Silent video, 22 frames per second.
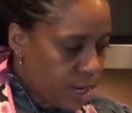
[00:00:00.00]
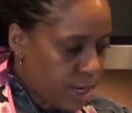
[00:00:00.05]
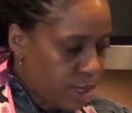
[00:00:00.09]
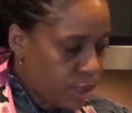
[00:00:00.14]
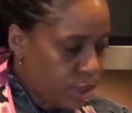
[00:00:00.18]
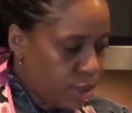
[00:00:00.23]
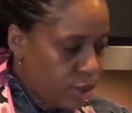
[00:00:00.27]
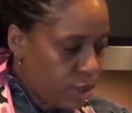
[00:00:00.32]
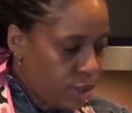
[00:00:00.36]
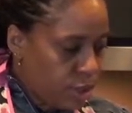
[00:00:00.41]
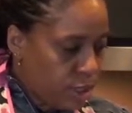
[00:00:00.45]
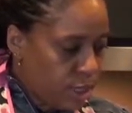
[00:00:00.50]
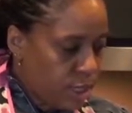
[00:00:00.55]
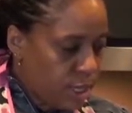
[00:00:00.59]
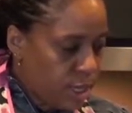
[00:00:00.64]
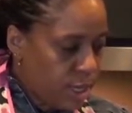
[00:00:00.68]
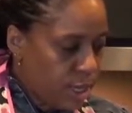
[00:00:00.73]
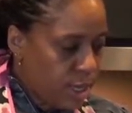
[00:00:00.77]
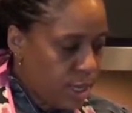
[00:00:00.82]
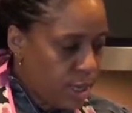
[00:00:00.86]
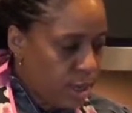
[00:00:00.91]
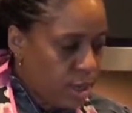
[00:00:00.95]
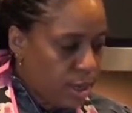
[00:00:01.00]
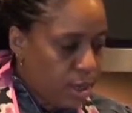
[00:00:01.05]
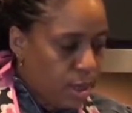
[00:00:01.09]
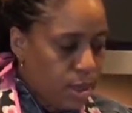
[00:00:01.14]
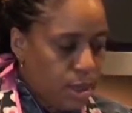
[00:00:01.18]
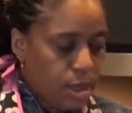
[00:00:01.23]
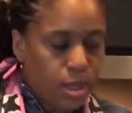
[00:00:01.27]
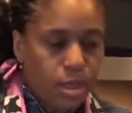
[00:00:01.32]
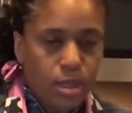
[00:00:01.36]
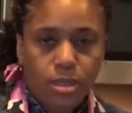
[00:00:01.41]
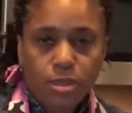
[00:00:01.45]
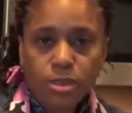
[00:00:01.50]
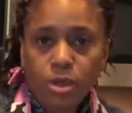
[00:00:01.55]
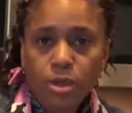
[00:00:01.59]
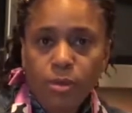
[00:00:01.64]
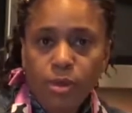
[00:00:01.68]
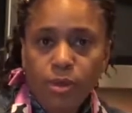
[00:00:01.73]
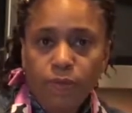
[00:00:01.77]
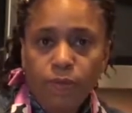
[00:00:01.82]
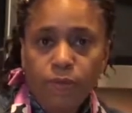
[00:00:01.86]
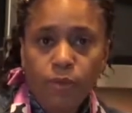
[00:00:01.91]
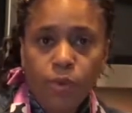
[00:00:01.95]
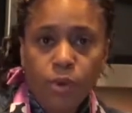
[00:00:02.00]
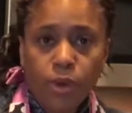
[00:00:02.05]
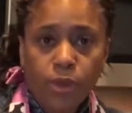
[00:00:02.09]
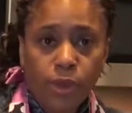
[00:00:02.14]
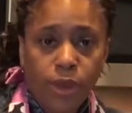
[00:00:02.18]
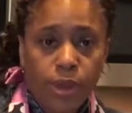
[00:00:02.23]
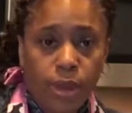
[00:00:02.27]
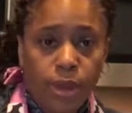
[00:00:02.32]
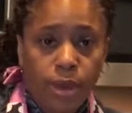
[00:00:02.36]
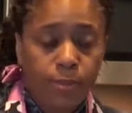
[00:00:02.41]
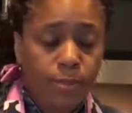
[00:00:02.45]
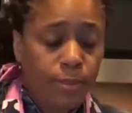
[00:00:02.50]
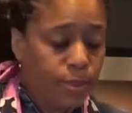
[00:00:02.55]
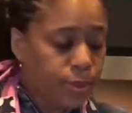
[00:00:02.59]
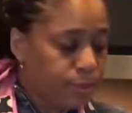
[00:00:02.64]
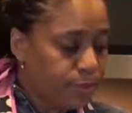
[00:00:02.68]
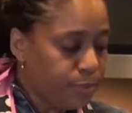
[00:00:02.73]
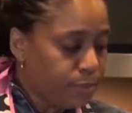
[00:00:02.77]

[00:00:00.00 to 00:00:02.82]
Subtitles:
actually, it's going to be a 1/4 cup